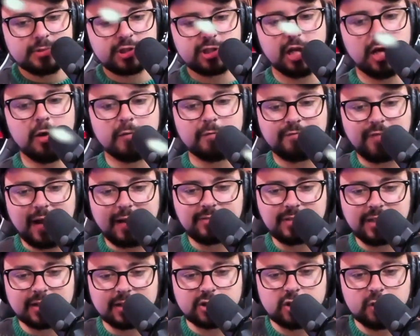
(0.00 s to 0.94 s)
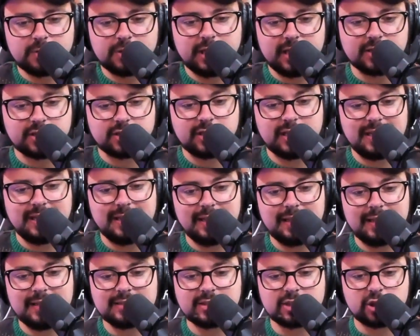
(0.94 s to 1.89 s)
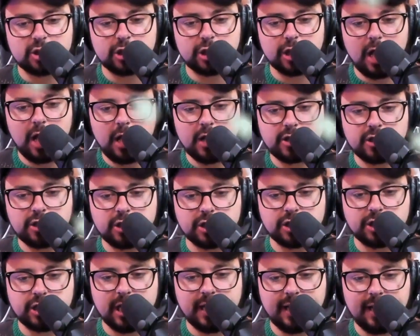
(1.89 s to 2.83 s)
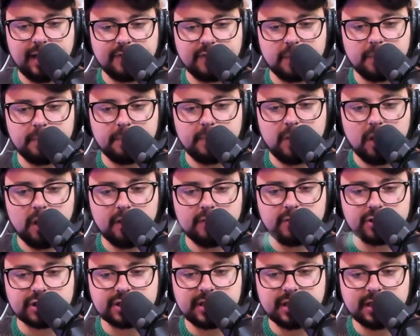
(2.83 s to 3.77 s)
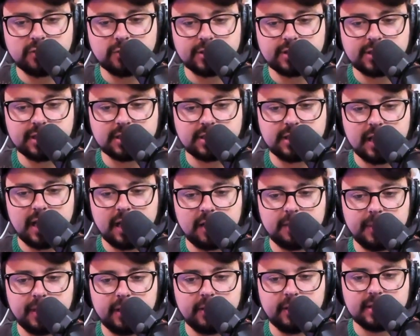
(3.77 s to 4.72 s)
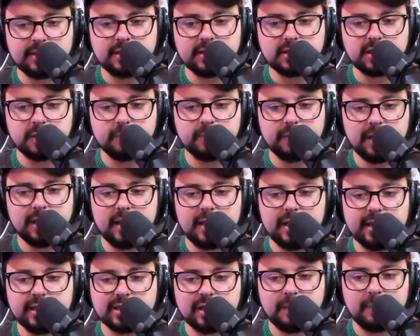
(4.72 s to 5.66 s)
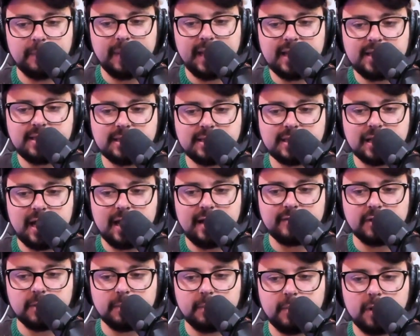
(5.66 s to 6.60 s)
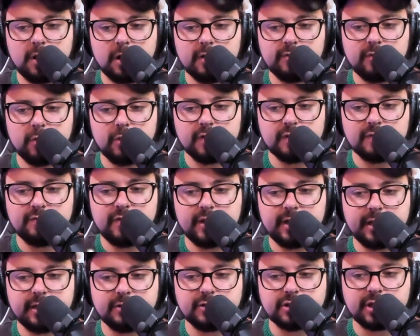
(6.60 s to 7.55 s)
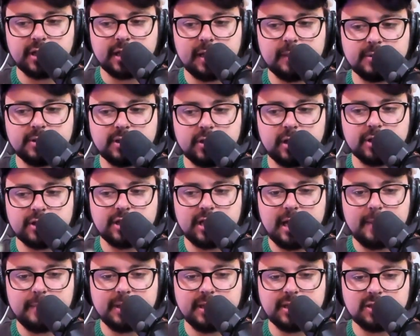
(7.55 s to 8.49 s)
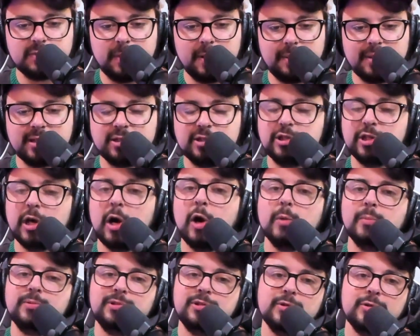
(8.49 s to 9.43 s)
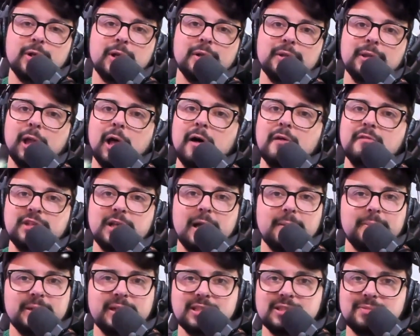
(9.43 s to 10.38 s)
Show, $5 super set says, Josh, you should check out the Marvel 616 documentary on Disney Plus. Is an amazing dive into Marvel with a funny, interesting episode on Japanese Spider-Man. Dope, dude. Love Japanese